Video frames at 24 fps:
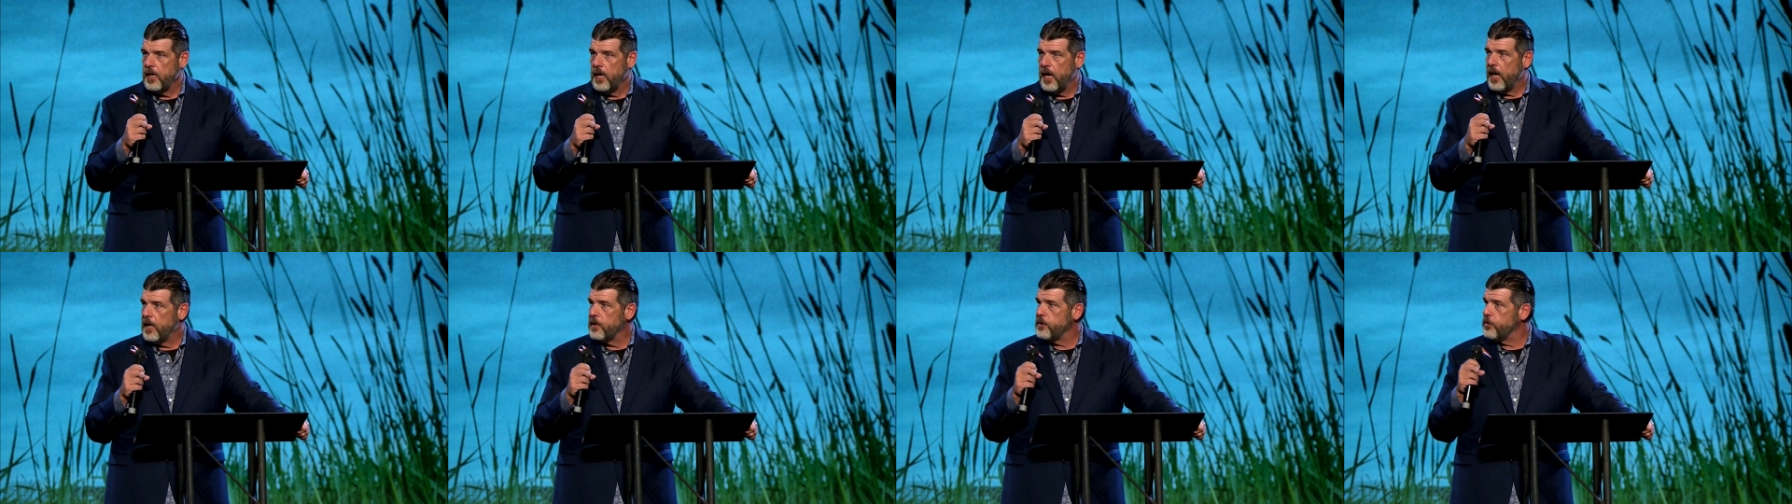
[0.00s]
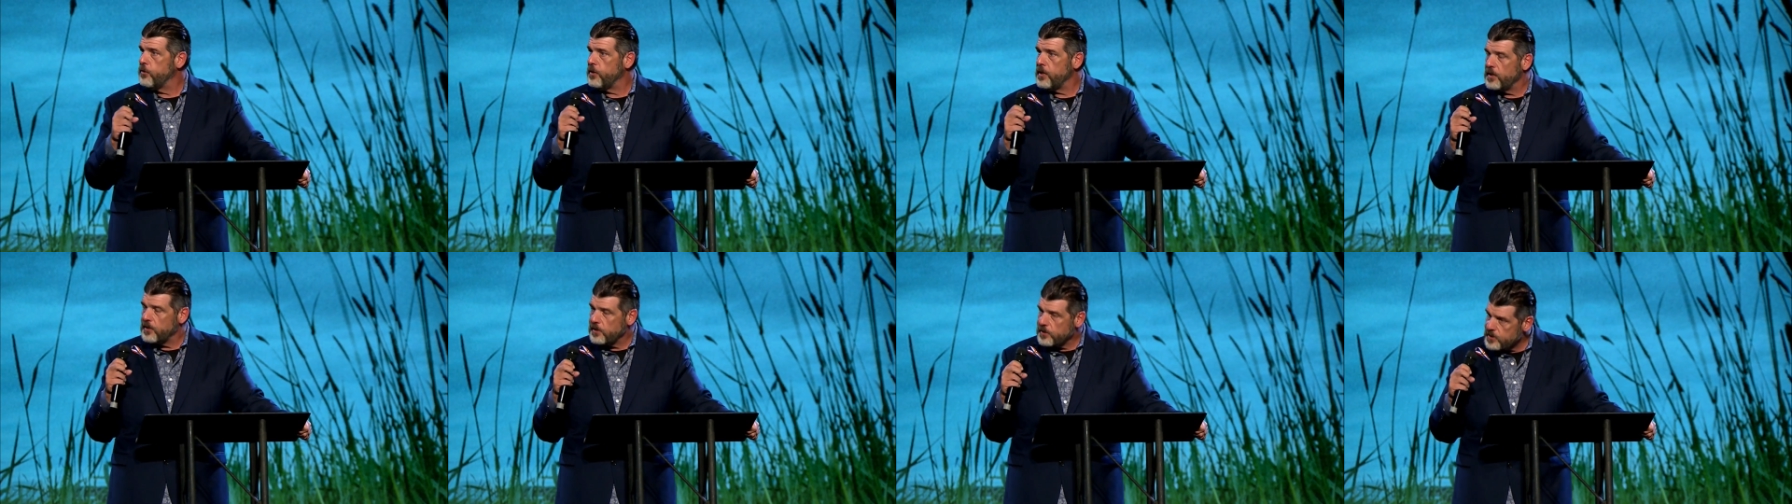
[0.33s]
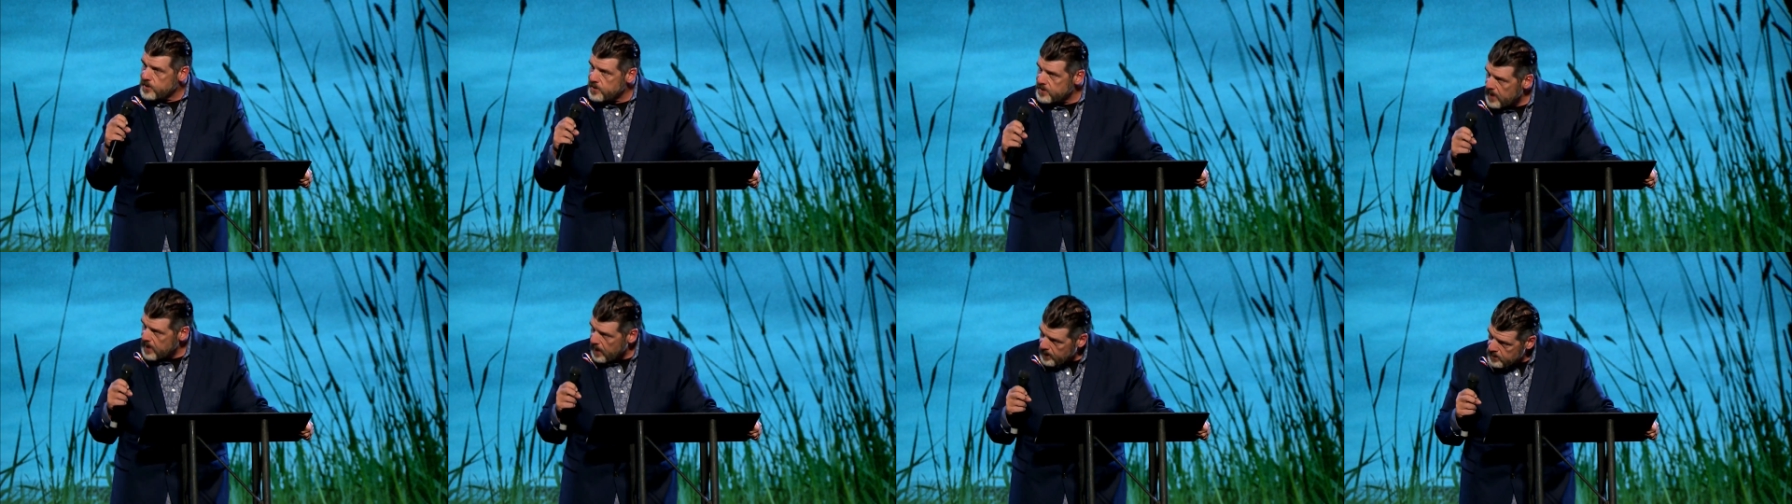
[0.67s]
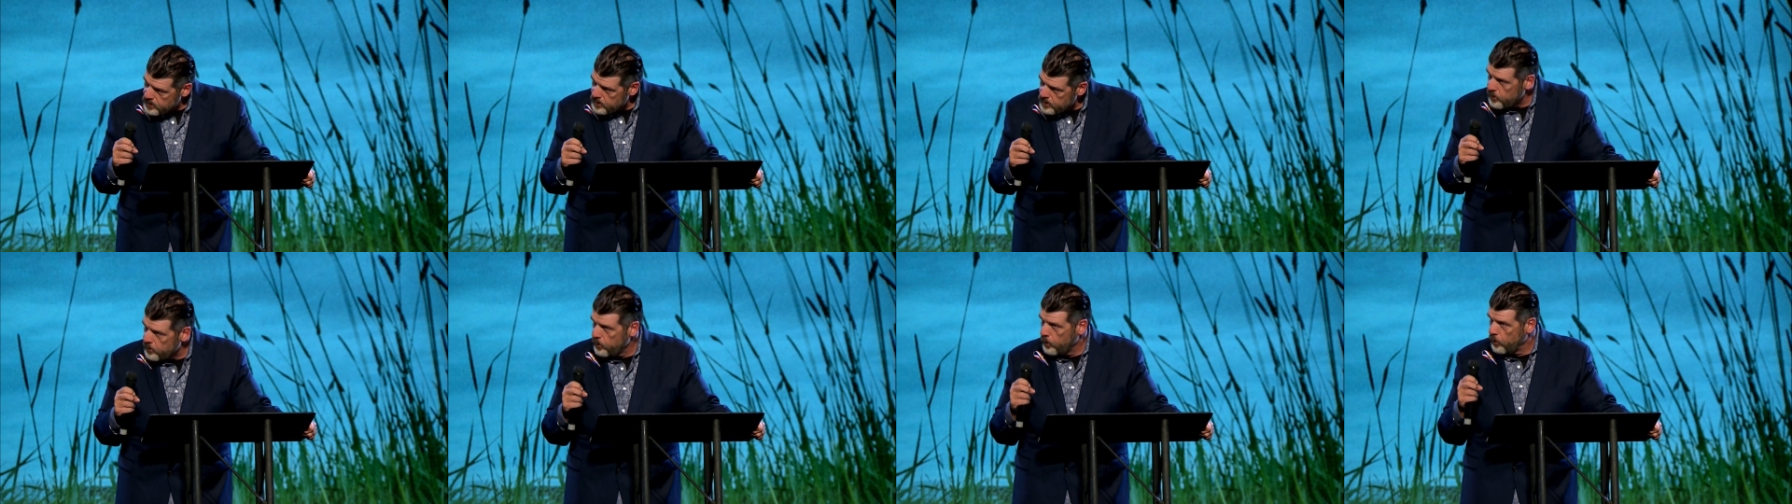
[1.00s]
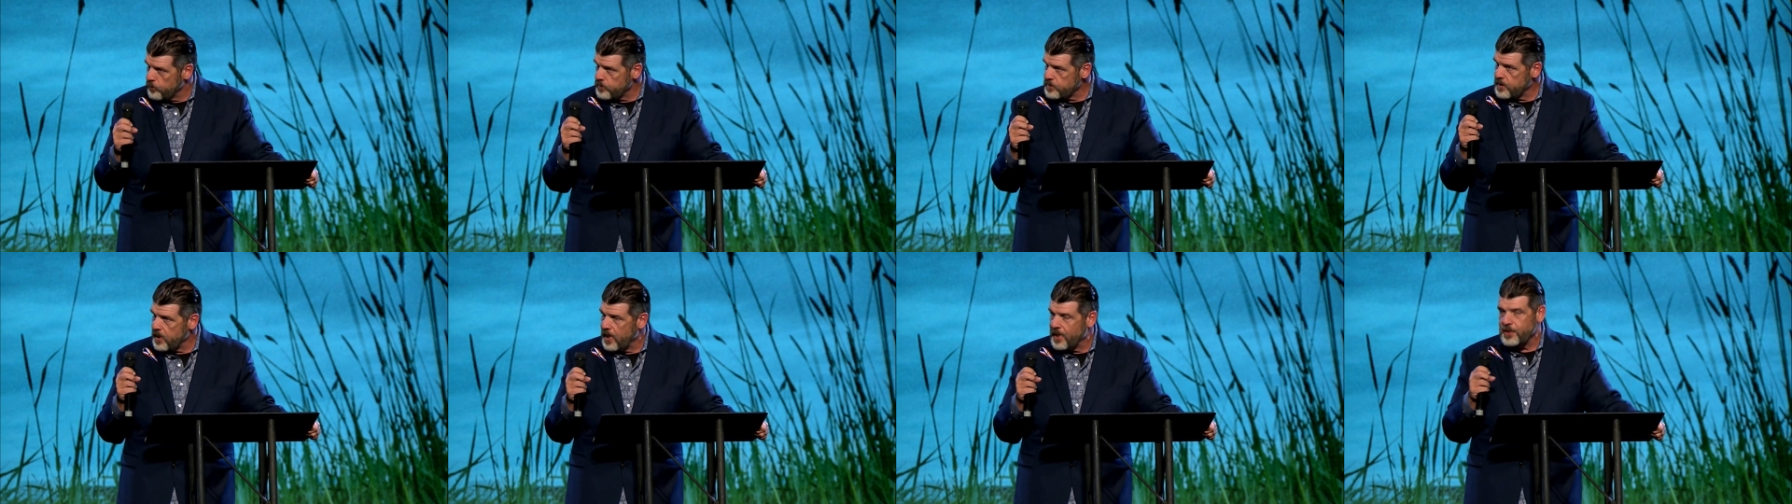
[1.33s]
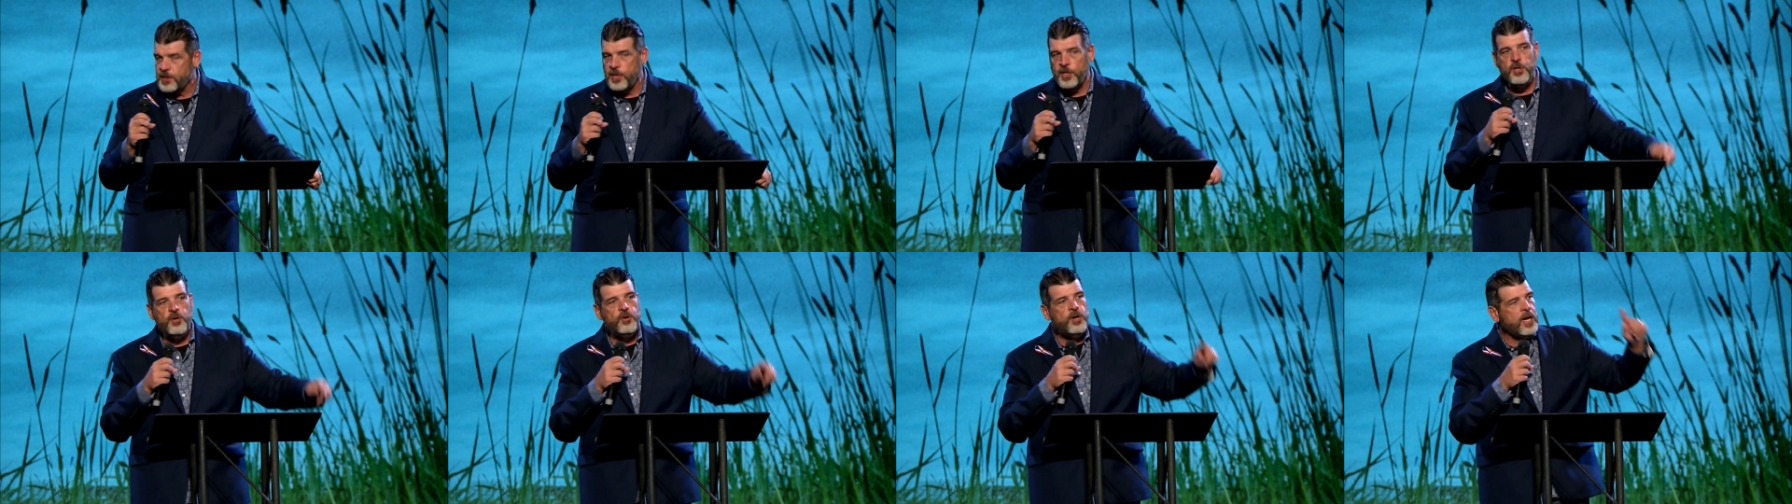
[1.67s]
and you need to stand on those
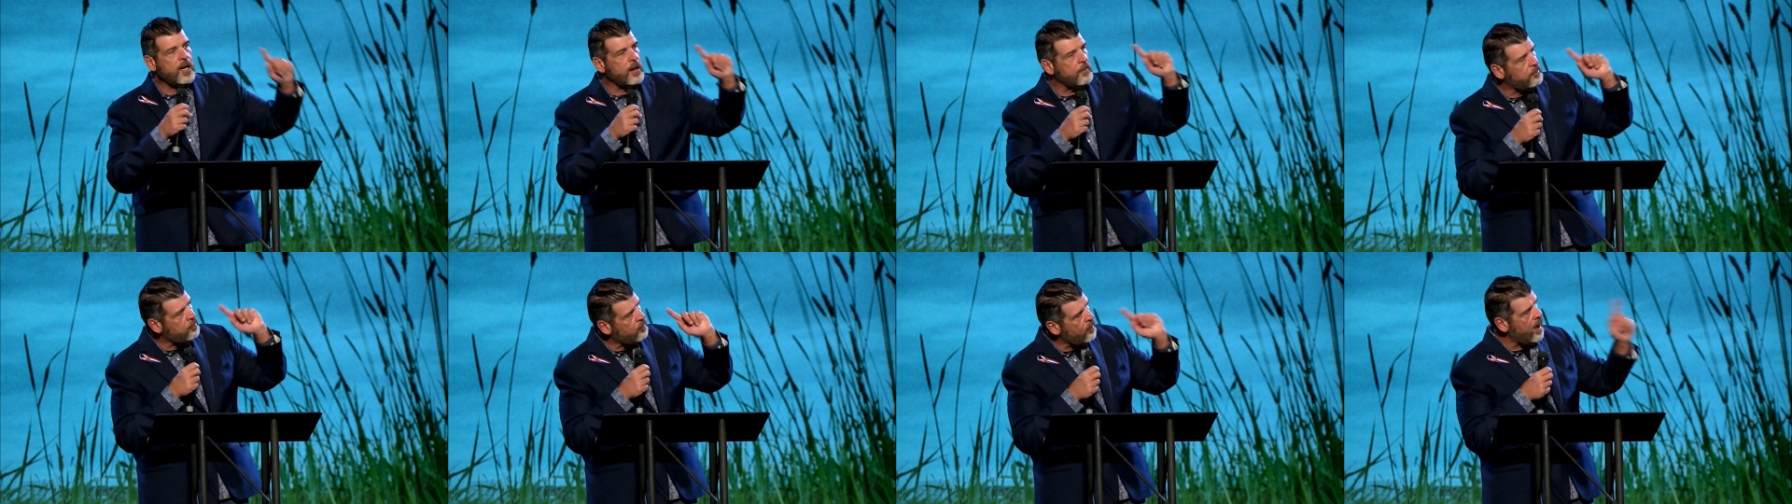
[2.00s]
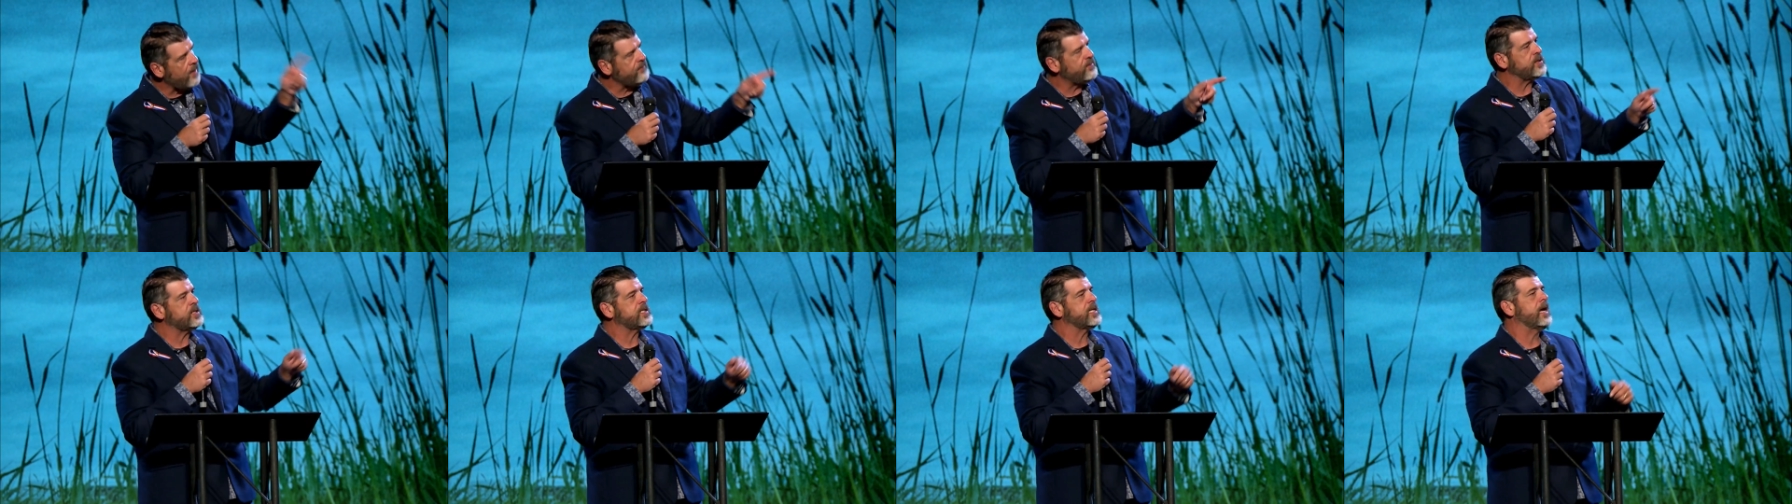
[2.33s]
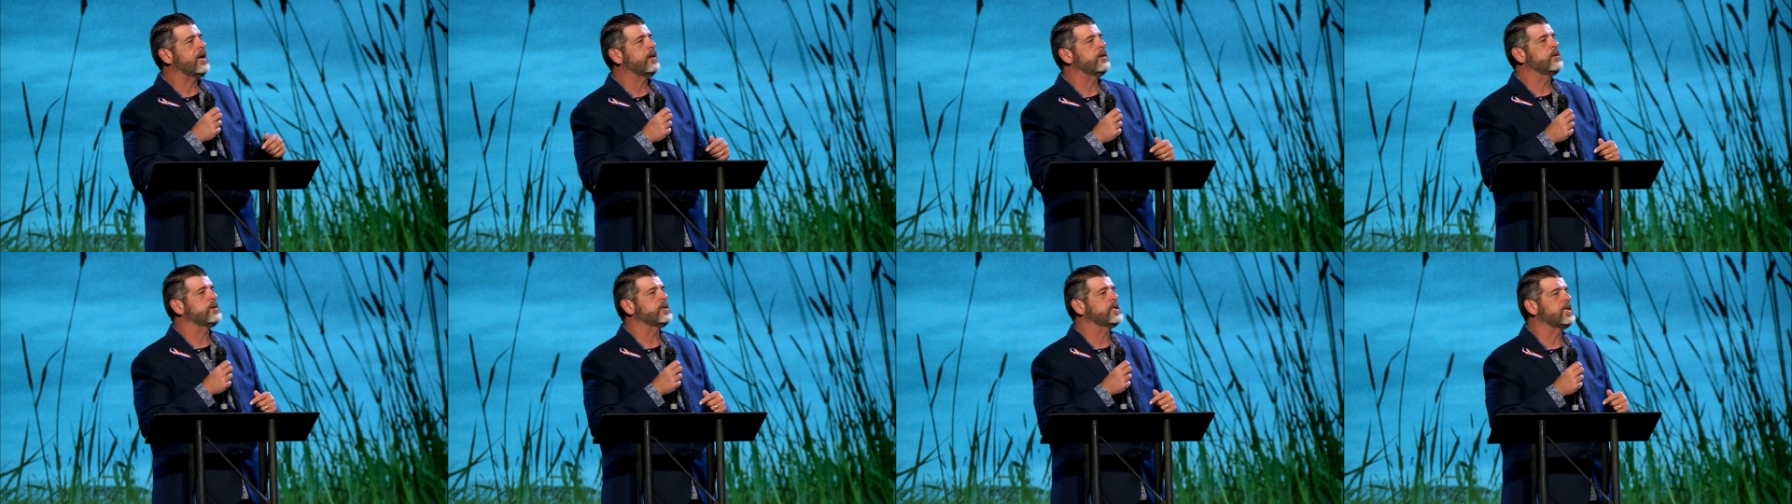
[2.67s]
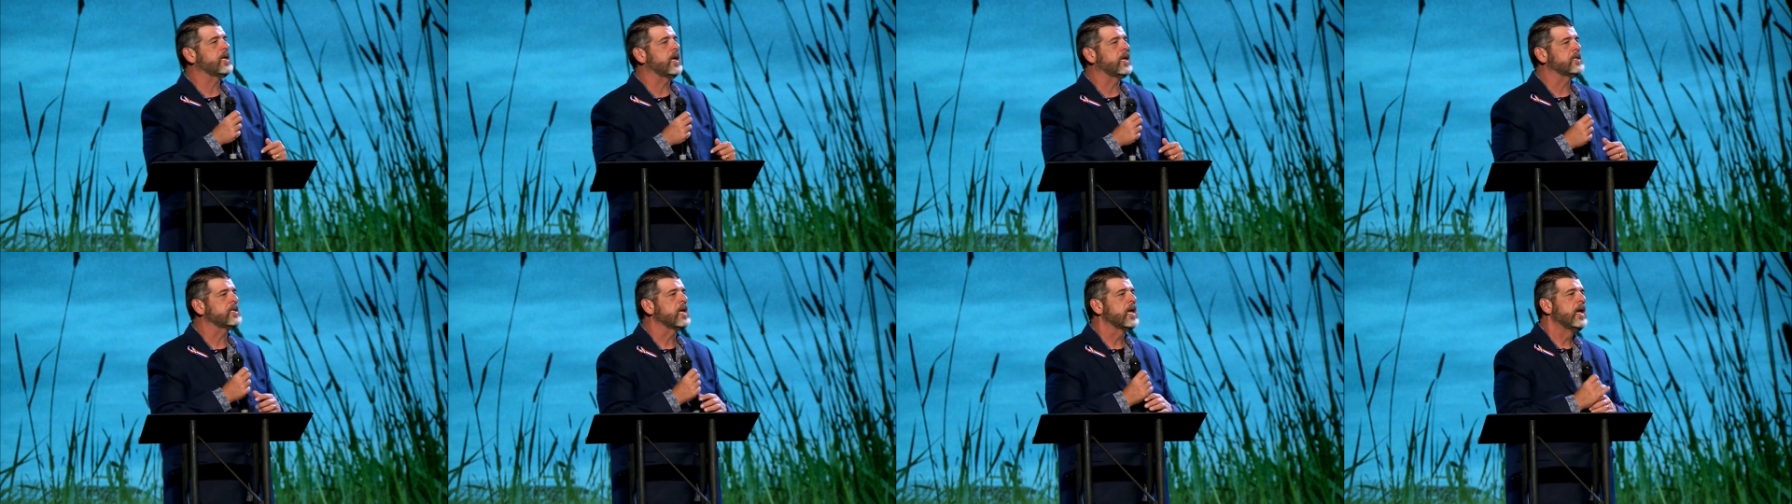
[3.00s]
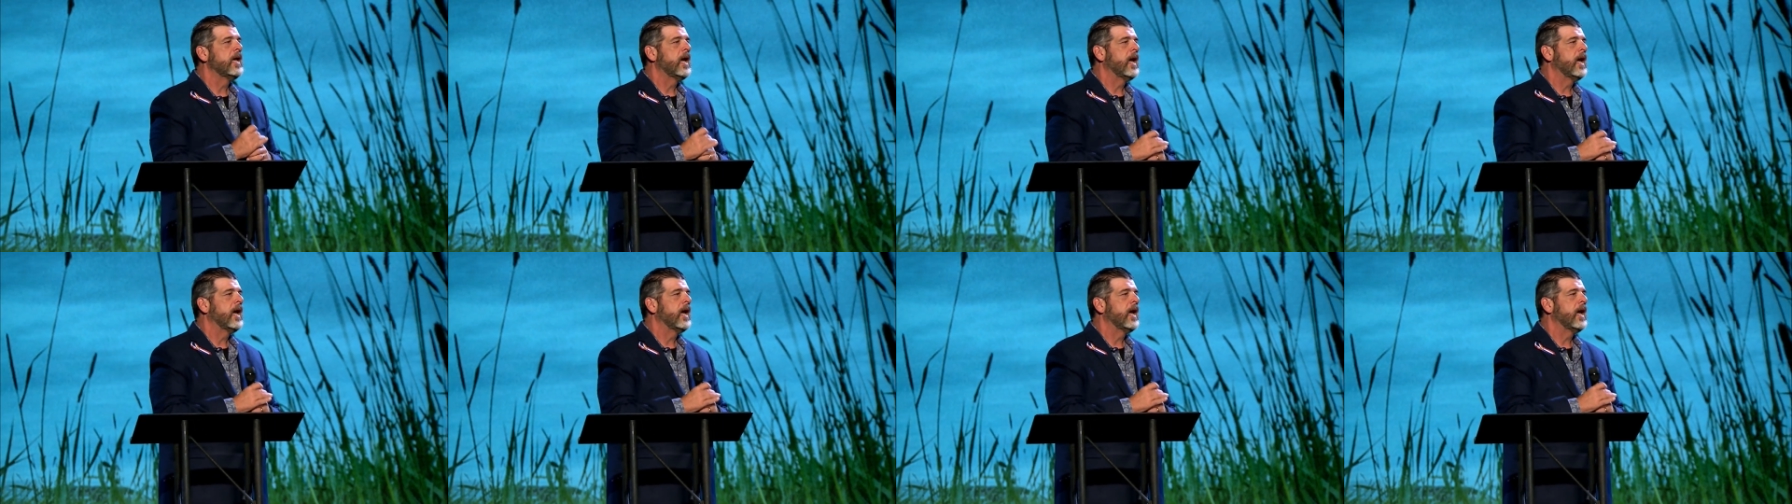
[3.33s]
things, and you need to prophesy those things.